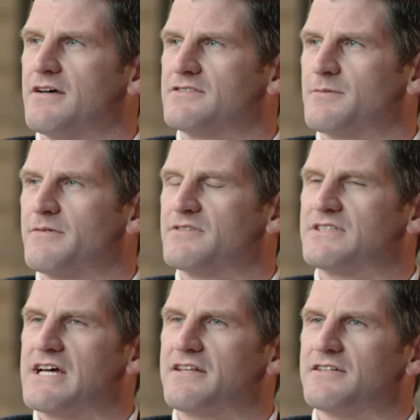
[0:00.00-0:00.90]
some of us
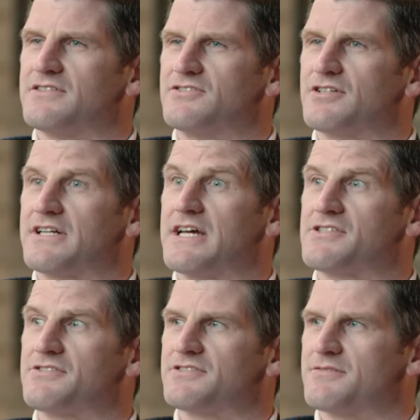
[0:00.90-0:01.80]
athletes took an
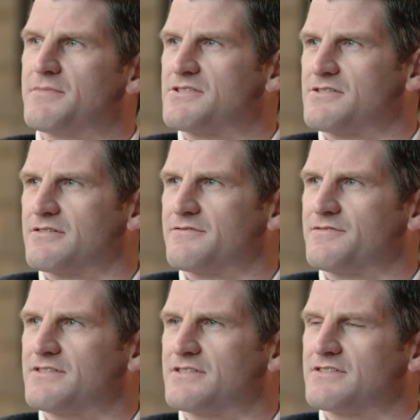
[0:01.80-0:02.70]
extra semester of
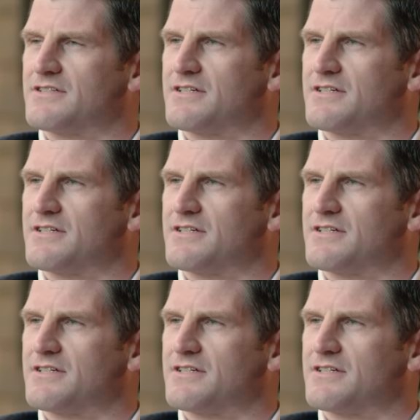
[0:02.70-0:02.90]
physics.